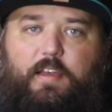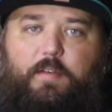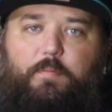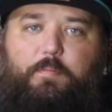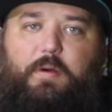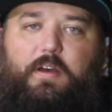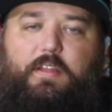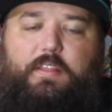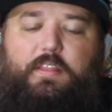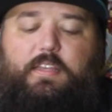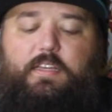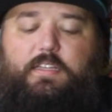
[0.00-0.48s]

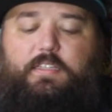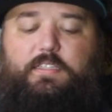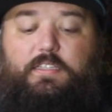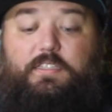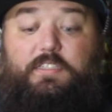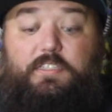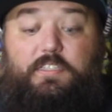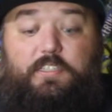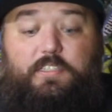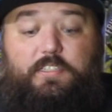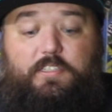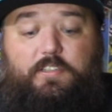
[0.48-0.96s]
But this
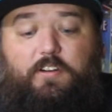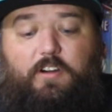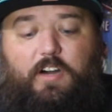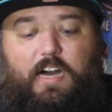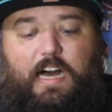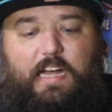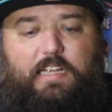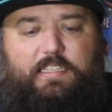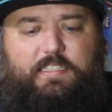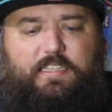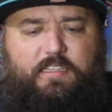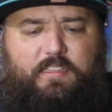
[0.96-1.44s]
is just
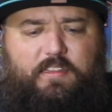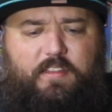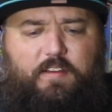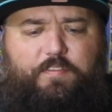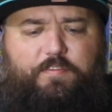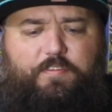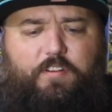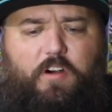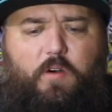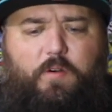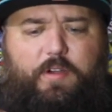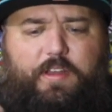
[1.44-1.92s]
classic. The
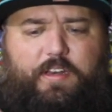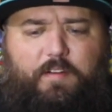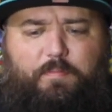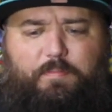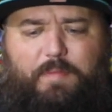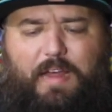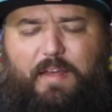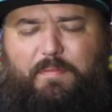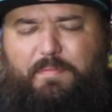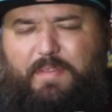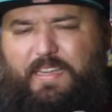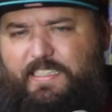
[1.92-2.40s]
flowing of
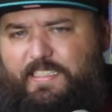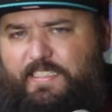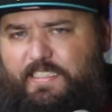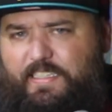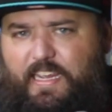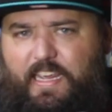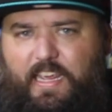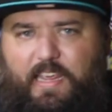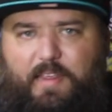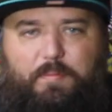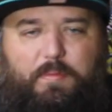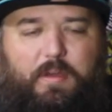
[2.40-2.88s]
Batman's
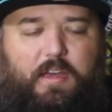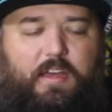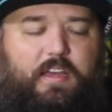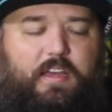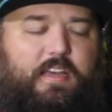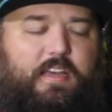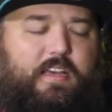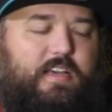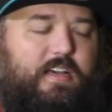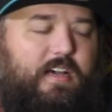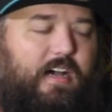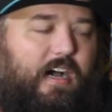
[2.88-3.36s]
cape,
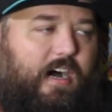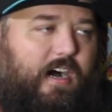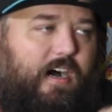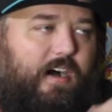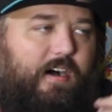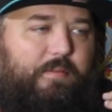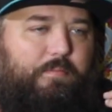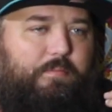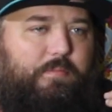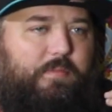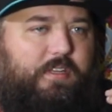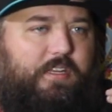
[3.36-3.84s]

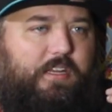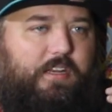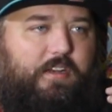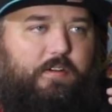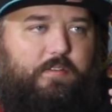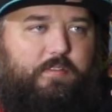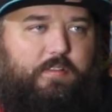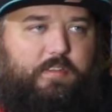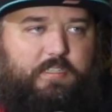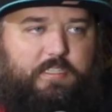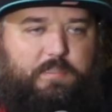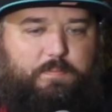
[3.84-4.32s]

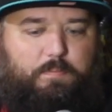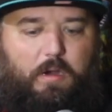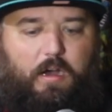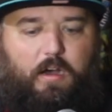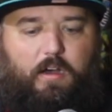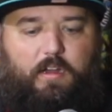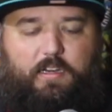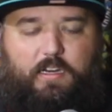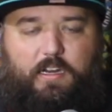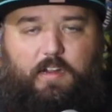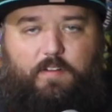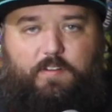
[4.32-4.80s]
the
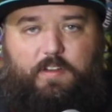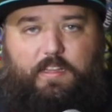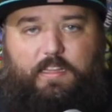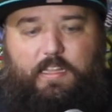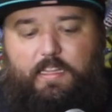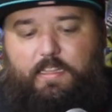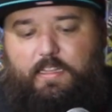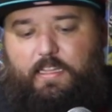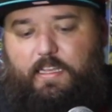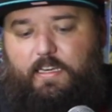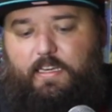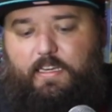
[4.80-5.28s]
Spawn cover
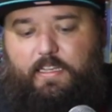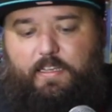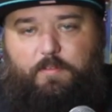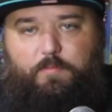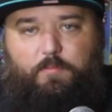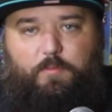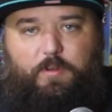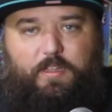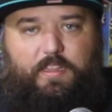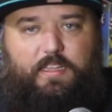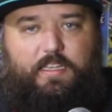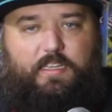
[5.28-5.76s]
that they did
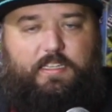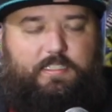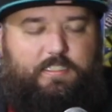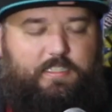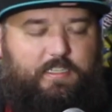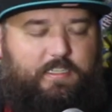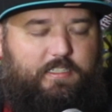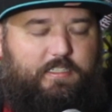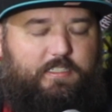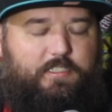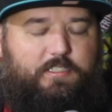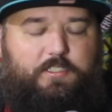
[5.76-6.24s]
with this,
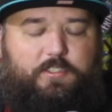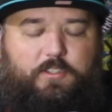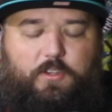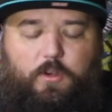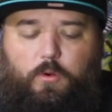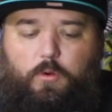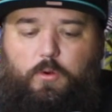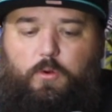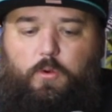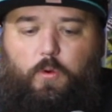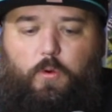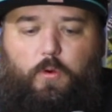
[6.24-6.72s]

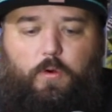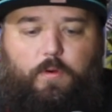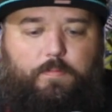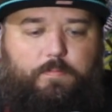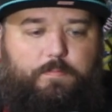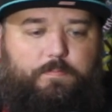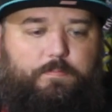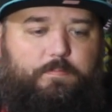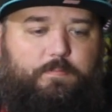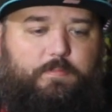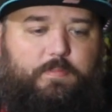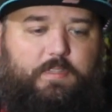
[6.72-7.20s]
so cool.
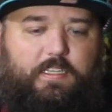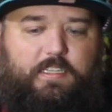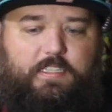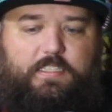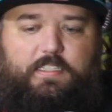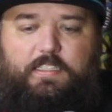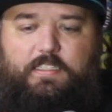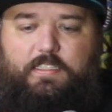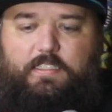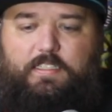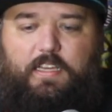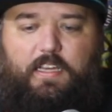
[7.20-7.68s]
This
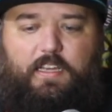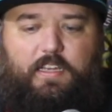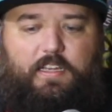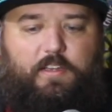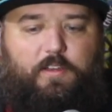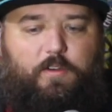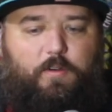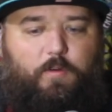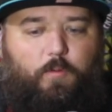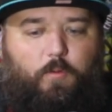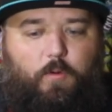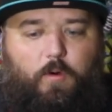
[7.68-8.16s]
is
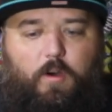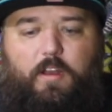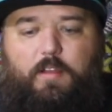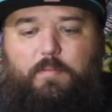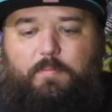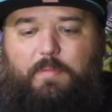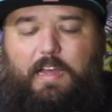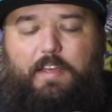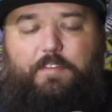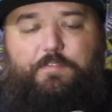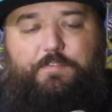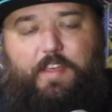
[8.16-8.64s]
one of
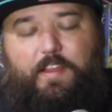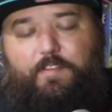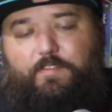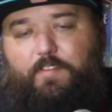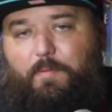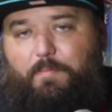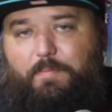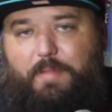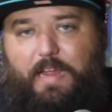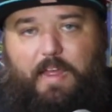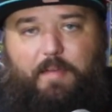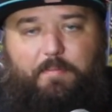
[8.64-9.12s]
my
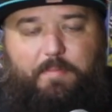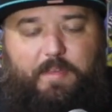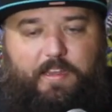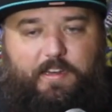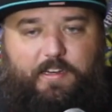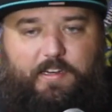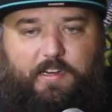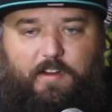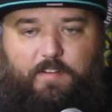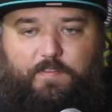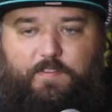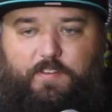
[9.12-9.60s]
favorite Batman
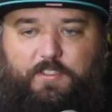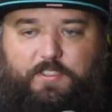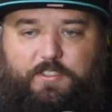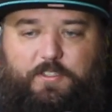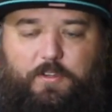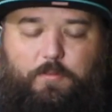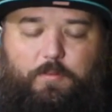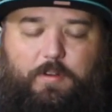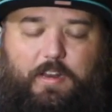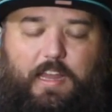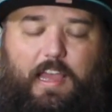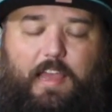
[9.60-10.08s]
covers.
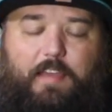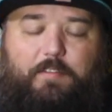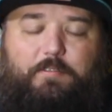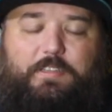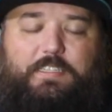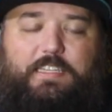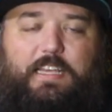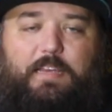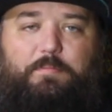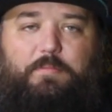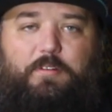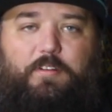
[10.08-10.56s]
So when I
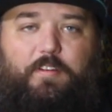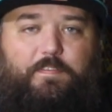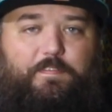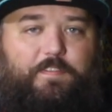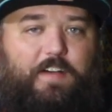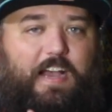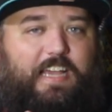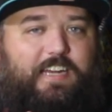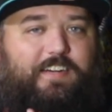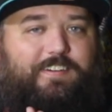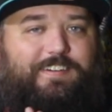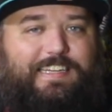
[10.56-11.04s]
was able to
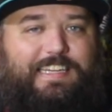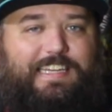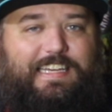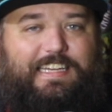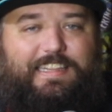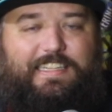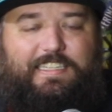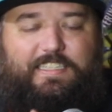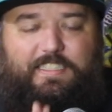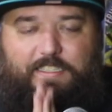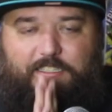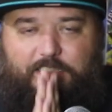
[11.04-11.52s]
finally
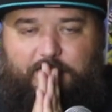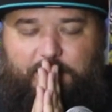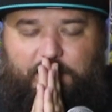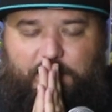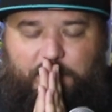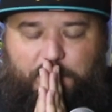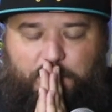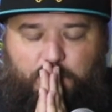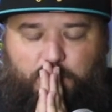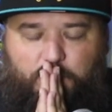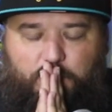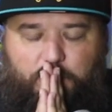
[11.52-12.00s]
get this, I was like,
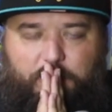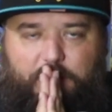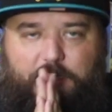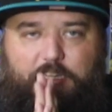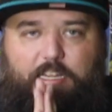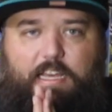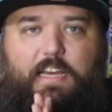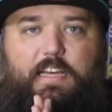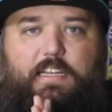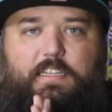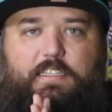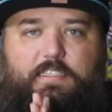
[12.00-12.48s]

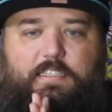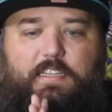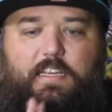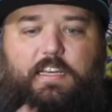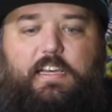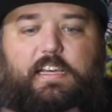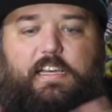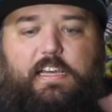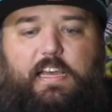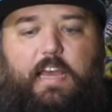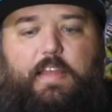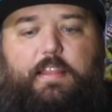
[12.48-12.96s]
yes.
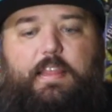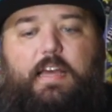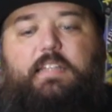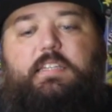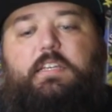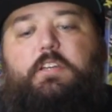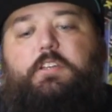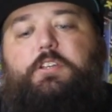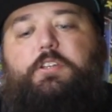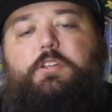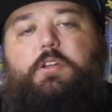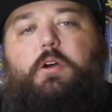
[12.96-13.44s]
And that's
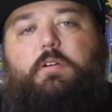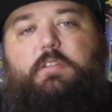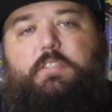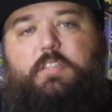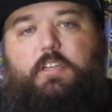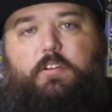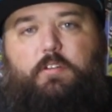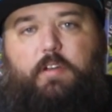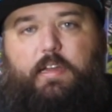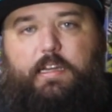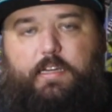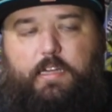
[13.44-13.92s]
how you know it's a
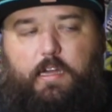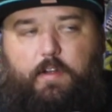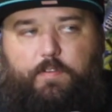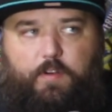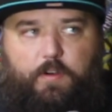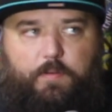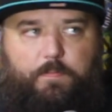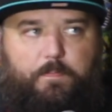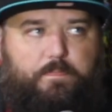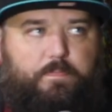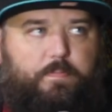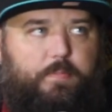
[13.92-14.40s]
great
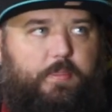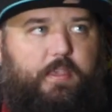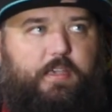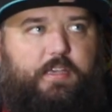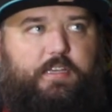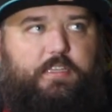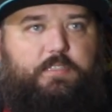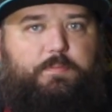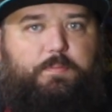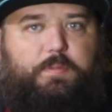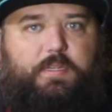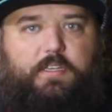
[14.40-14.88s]
cover,
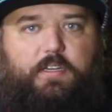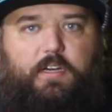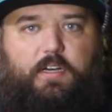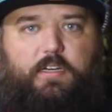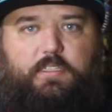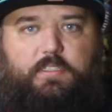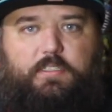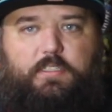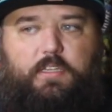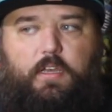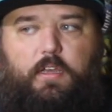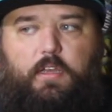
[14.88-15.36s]
is
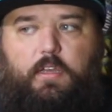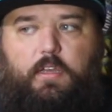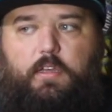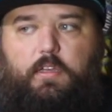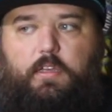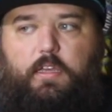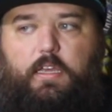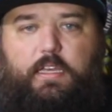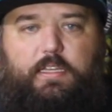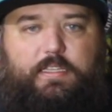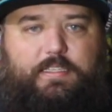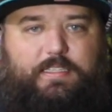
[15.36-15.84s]
because
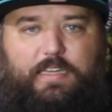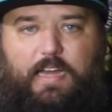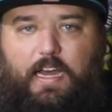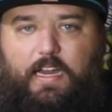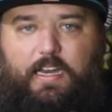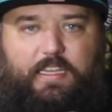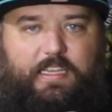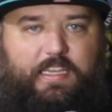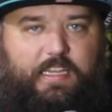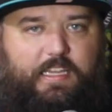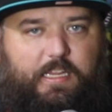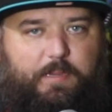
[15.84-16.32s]
it's not
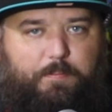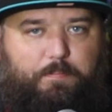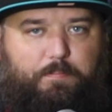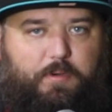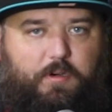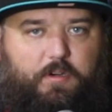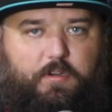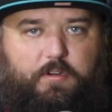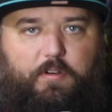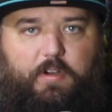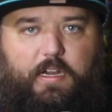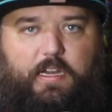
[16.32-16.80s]
a key
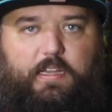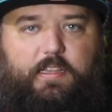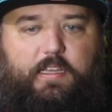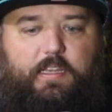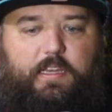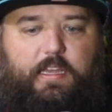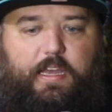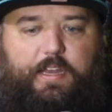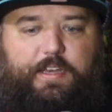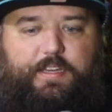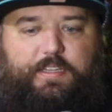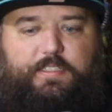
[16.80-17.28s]
book or
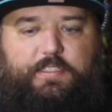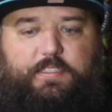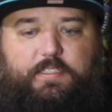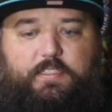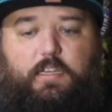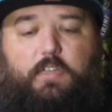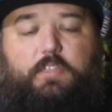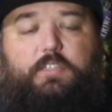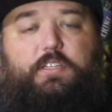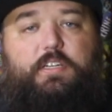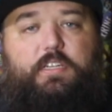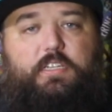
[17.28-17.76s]
anything, and it's
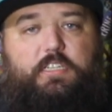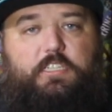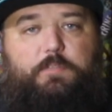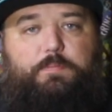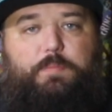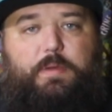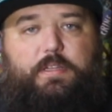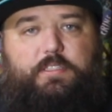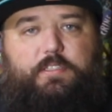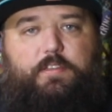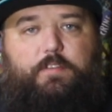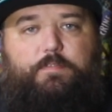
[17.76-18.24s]
such an
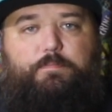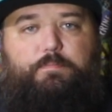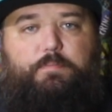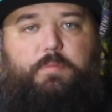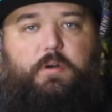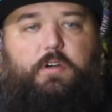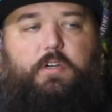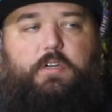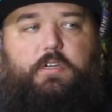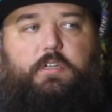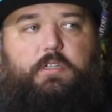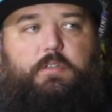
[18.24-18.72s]
expensive
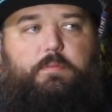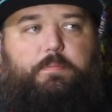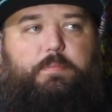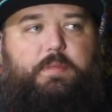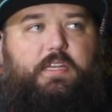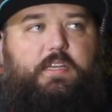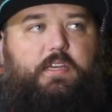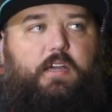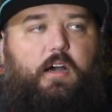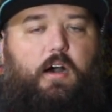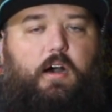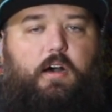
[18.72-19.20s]
book
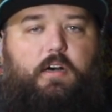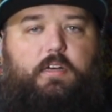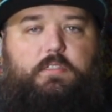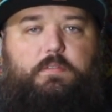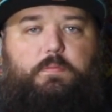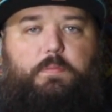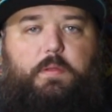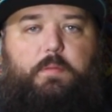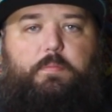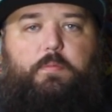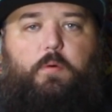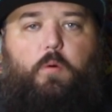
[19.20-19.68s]
because
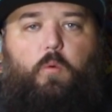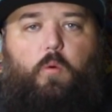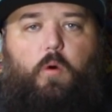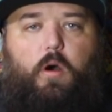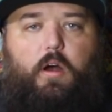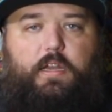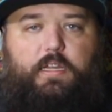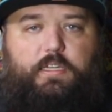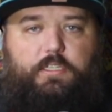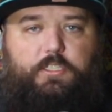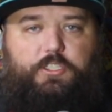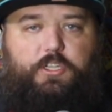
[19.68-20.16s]
people
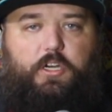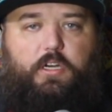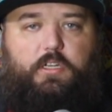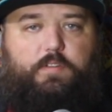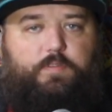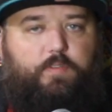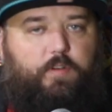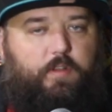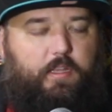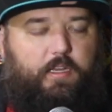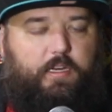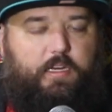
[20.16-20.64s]
want it just
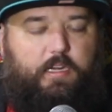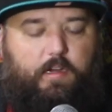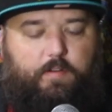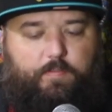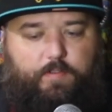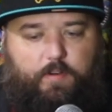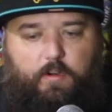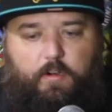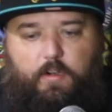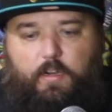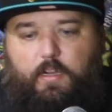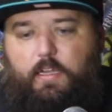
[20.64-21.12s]
for the
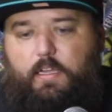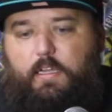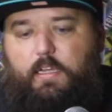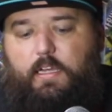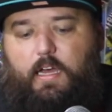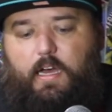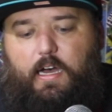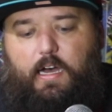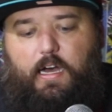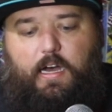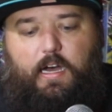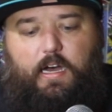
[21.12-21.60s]
cover.
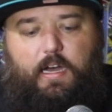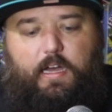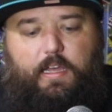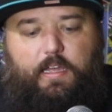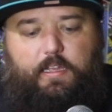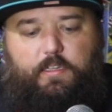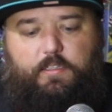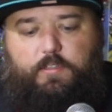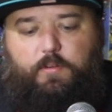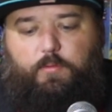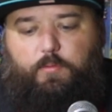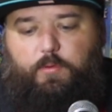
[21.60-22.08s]

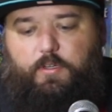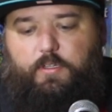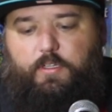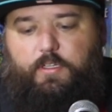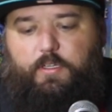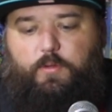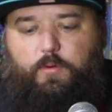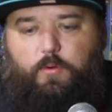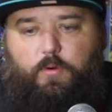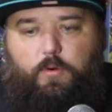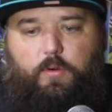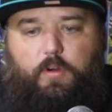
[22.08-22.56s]
It's a really
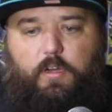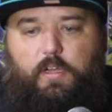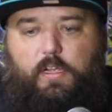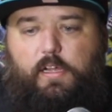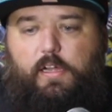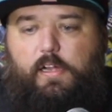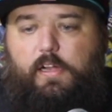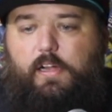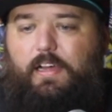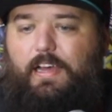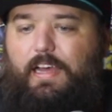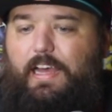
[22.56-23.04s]
cool.
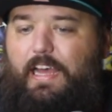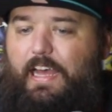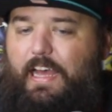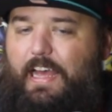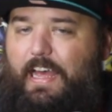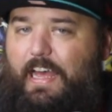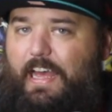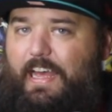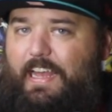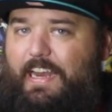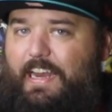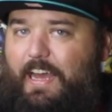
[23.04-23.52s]

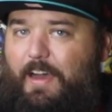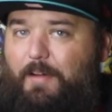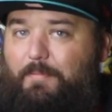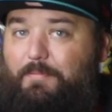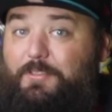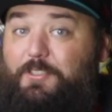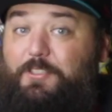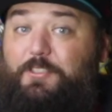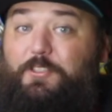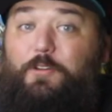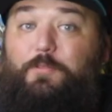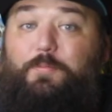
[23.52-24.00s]
I'm
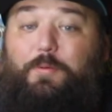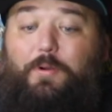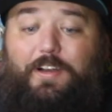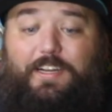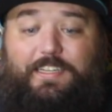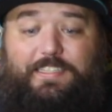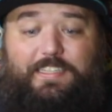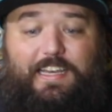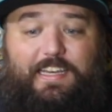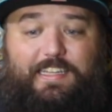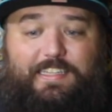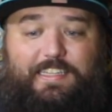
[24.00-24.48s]
super
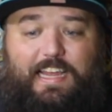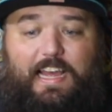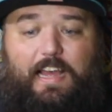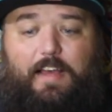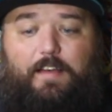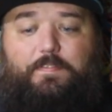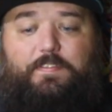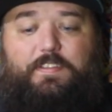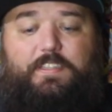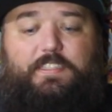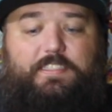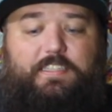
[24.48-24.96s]
excited to
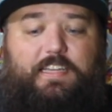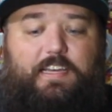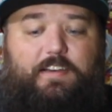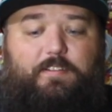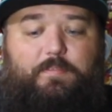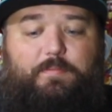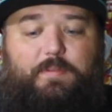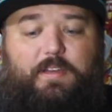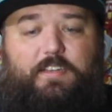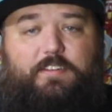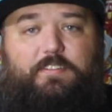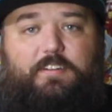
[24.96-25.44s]
have this now
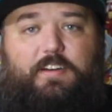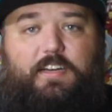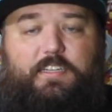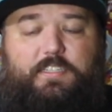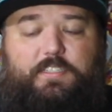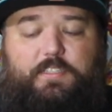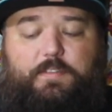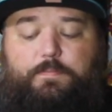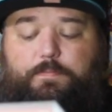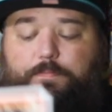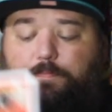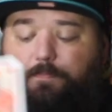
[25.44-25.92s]
in my
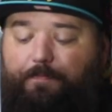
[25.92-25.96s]
collection.